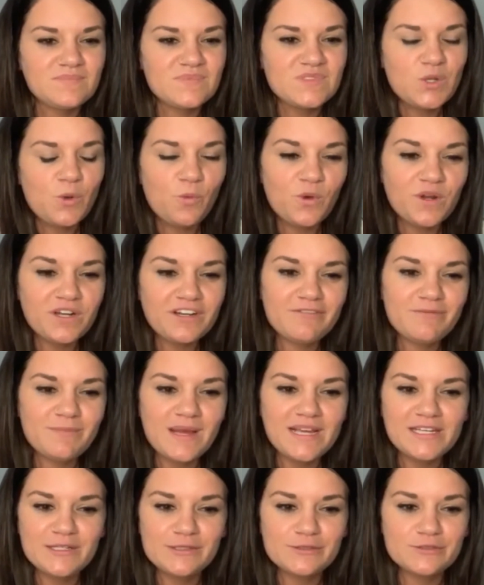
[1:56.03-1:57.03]
One of
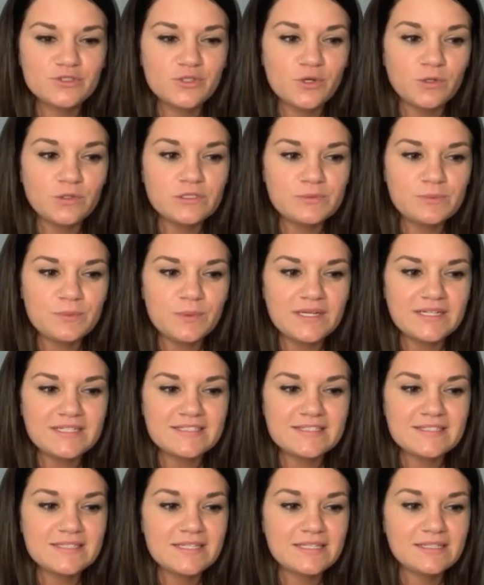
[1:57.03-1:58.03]
my huge goals was,
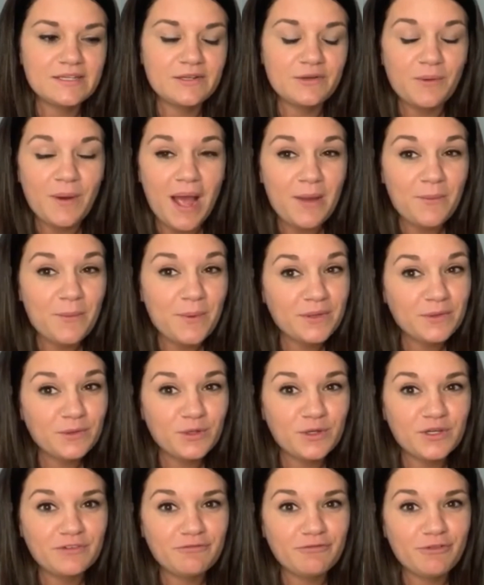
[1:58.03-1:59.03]
you know, I want to
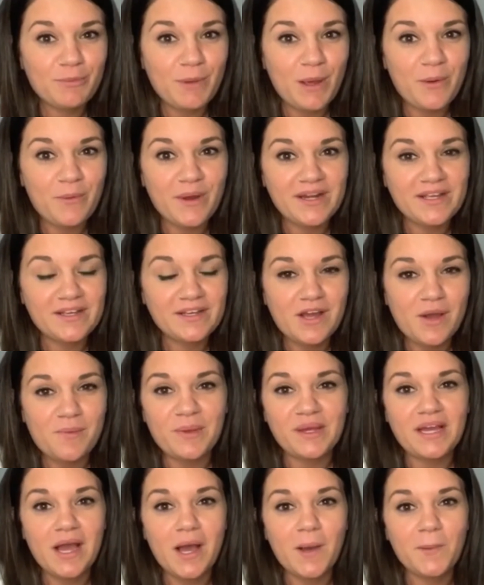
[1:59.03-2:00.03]
look good for my wedding
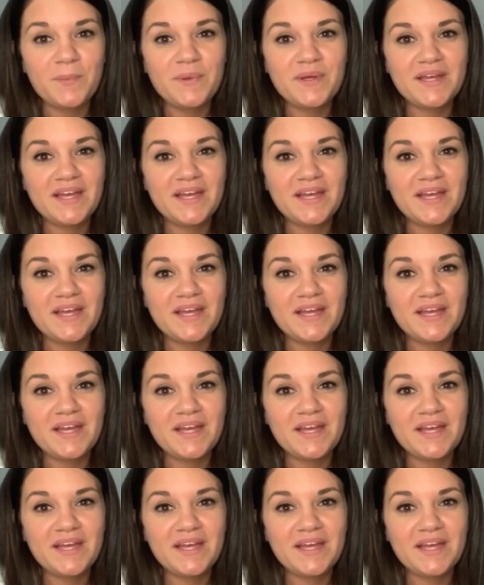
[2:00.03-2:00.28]
coming up.